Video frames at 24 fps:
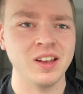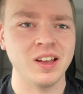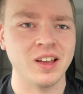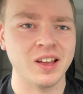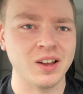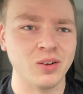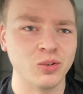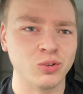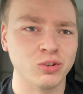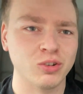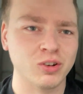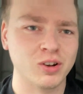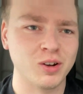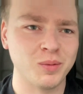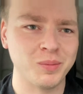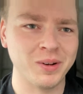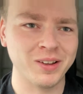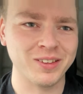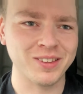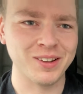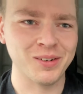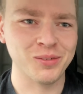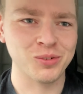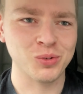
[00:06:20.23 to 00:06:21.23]
I also got
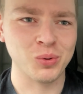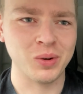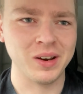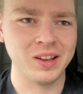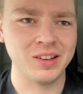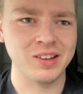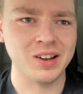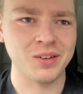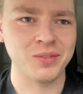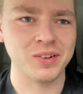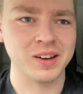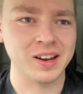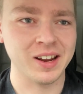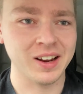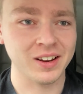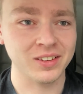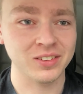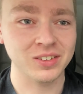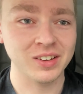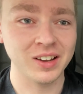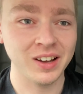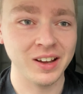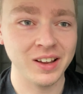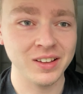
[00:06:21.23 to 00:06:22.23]
myself 20 Jaffa
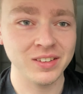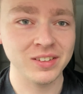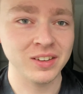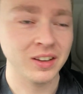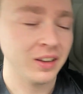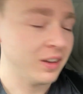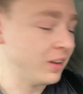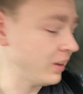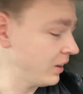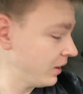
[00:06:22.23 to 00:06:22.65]
Cakes because